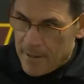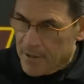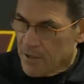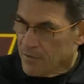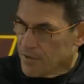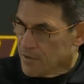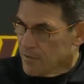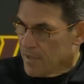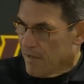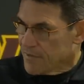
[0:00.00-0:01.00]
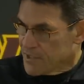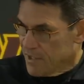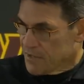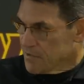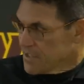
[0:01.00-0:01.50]
you know you have a
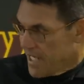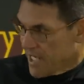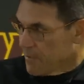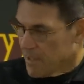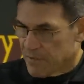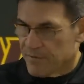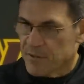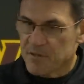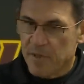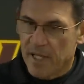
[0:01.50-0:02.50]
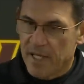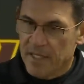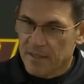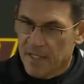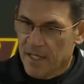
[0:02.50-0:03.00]
chance. You sack them on the first
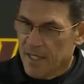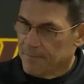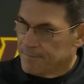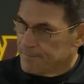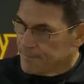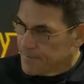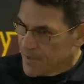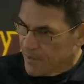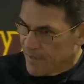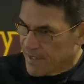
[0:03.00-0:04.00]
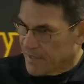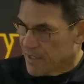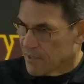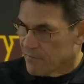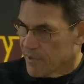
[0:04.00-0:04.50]
play. Um, you know, they they
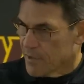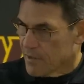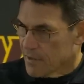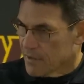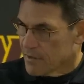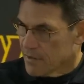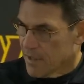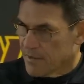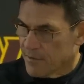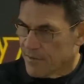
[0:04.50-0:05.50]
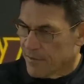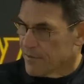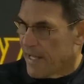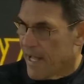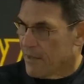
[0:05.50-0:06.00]
convert on their
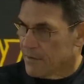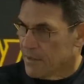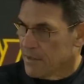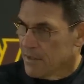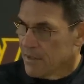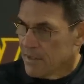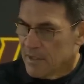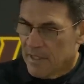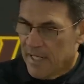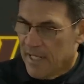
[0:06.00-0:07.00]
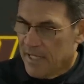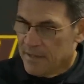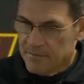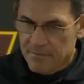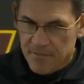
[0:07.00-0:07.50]
third down,
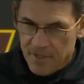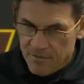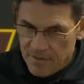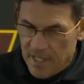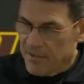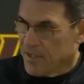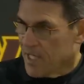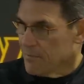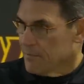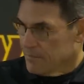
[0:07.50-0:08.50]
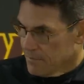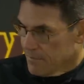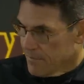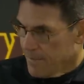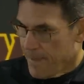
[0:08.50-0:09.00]
and you know now you got them
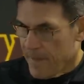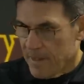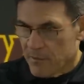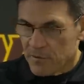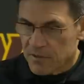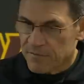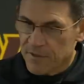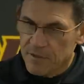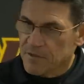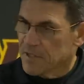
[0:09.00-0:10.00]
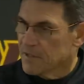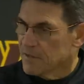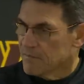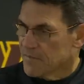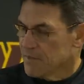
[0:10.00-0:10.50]
a little confused,
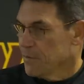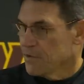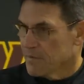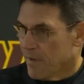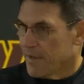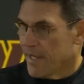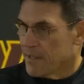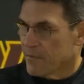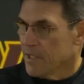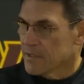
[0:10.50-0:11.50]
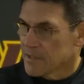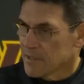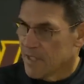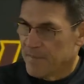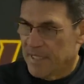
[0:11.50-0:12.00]
and he pulls the ball down and runs.
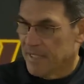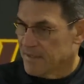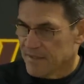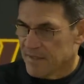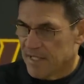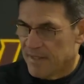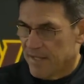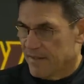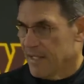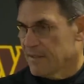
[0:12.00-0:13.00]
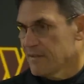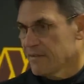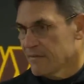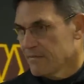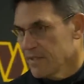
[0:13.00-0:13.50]
I mean, that's that, that
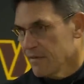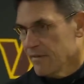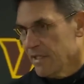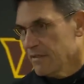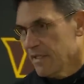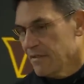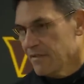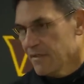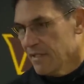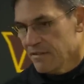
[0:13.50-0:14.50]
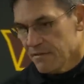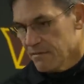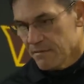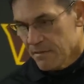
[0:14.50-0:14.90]
that's you know that that's that's